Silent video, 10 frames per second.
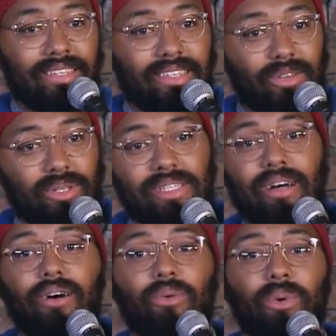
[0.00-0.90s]
You can
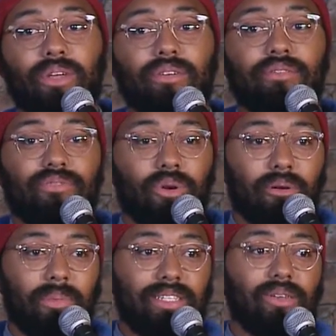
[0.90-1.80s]
tell what you're in
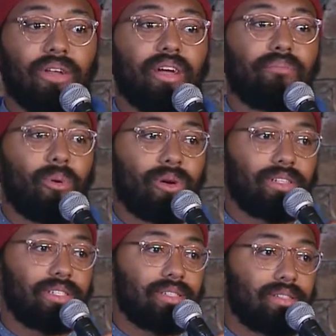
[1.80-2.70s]
for based on
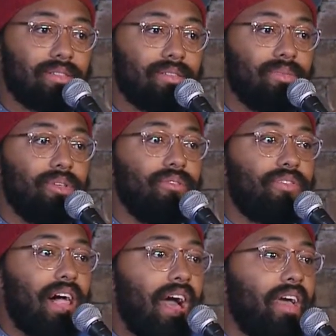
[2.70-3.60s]
airports. When you
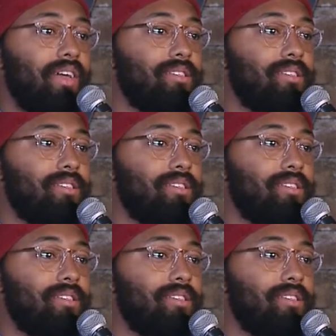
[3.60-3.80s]
fly into